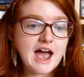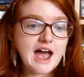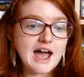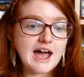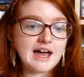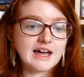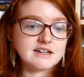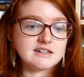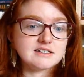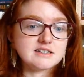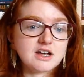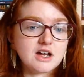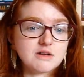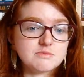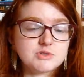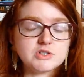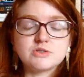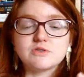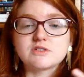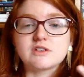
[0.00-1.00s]
and
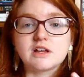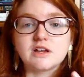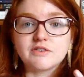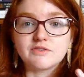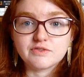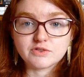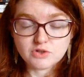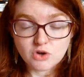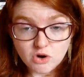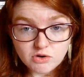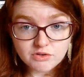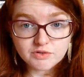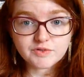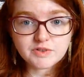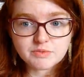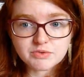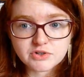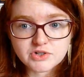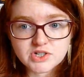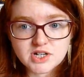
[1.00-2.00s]
she does like a
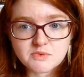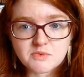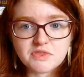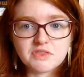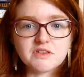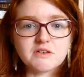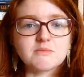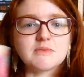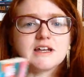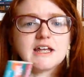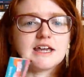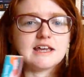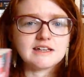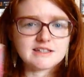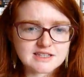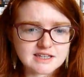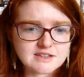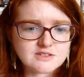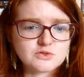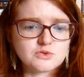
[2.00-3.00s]
photography project with them and
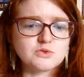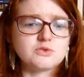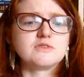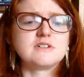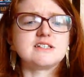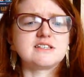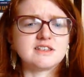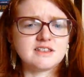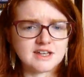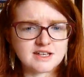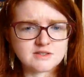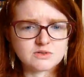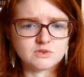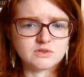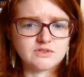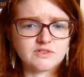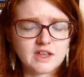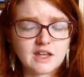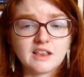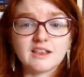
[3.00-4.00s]
hears their stories and that
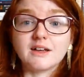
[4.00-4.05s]
sort of thing.